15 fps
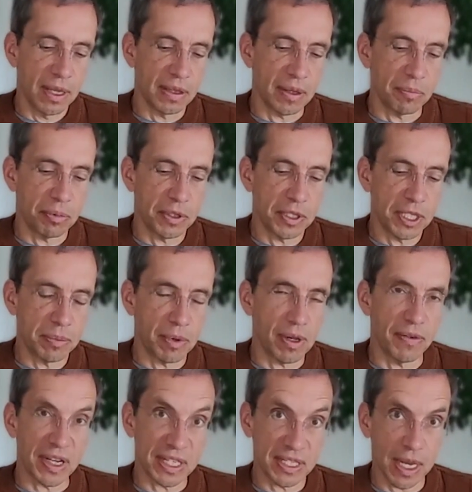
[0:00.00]
the principle
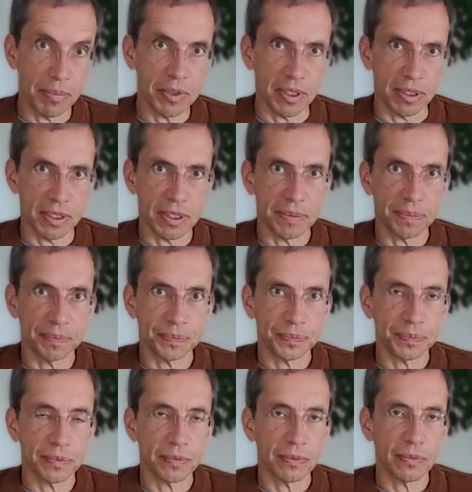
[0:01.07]
of acceptance
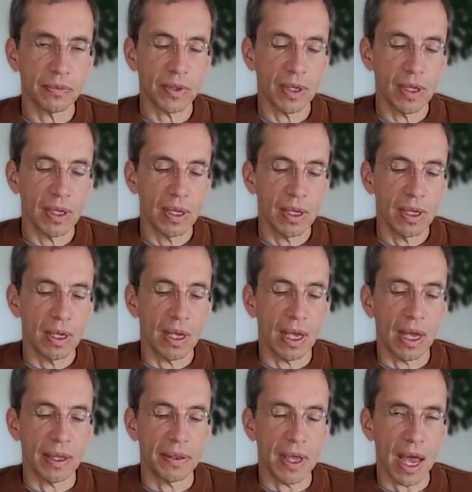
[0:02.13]

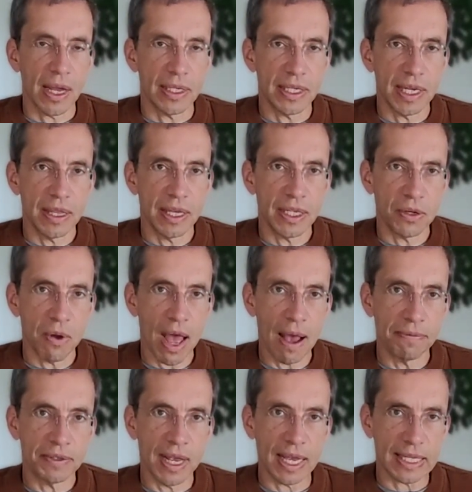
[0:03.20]
and the idea that you
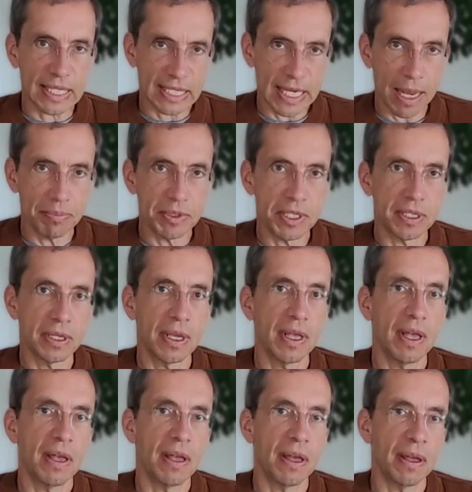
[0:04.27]
have to accept
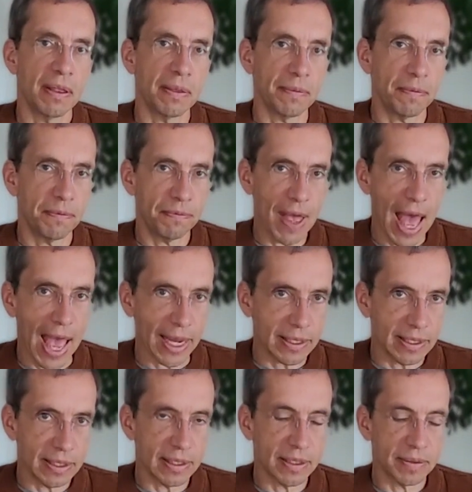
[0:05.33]
the
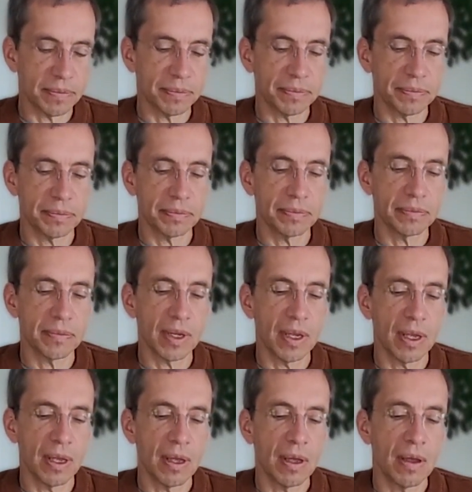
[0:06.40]
facts,
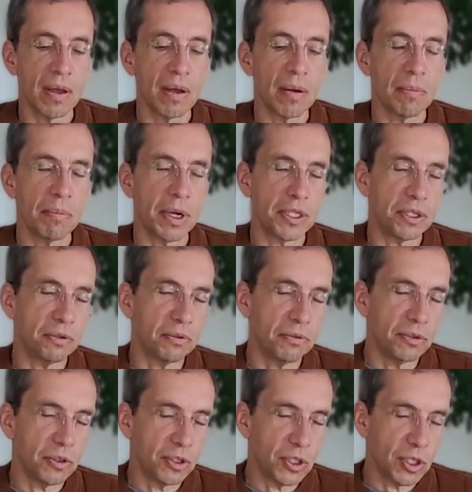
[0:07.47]
but you
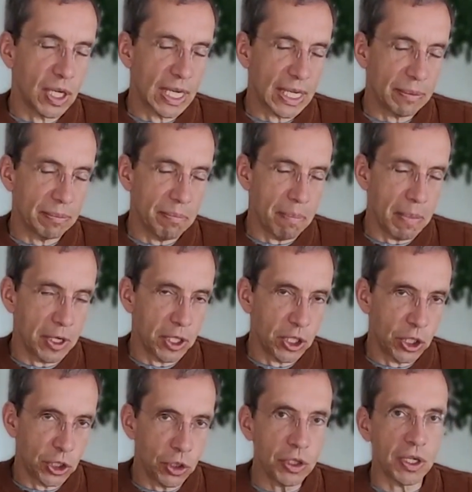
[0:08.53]

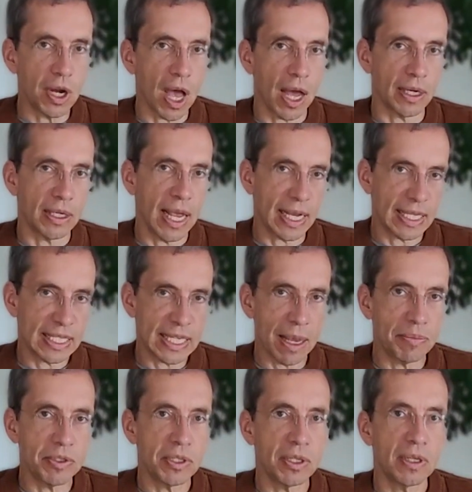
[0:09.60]
should not
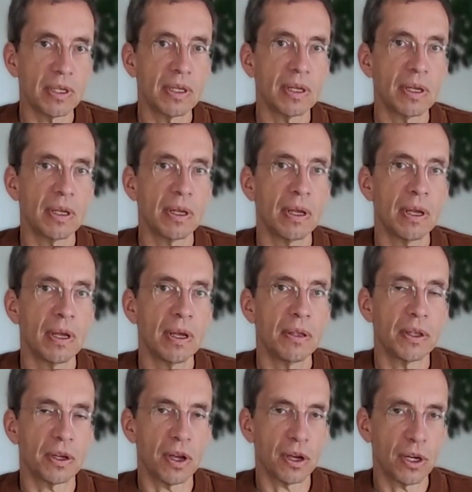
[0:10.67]
accept the
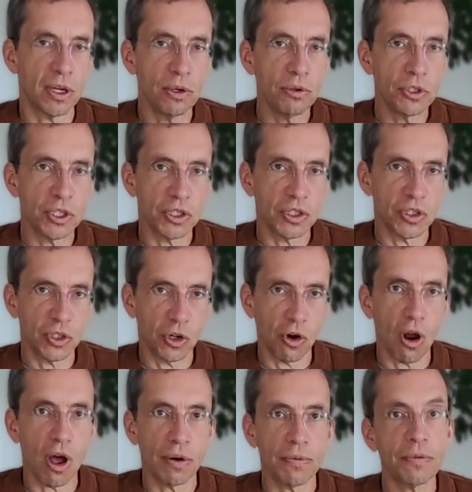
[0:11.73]
conclusions
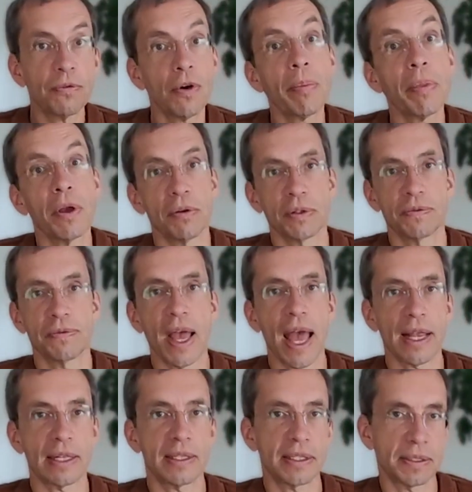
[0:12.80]
drawn from those
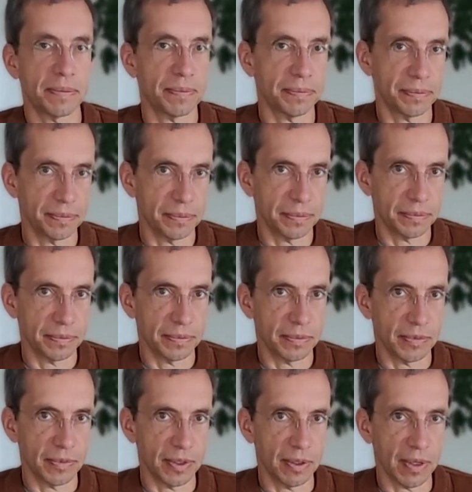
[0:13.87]
facts.
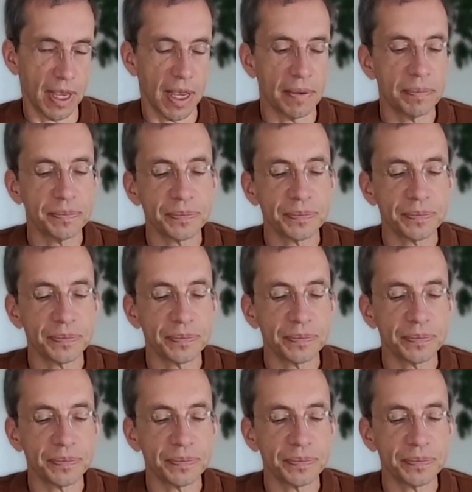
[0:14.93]
Okay?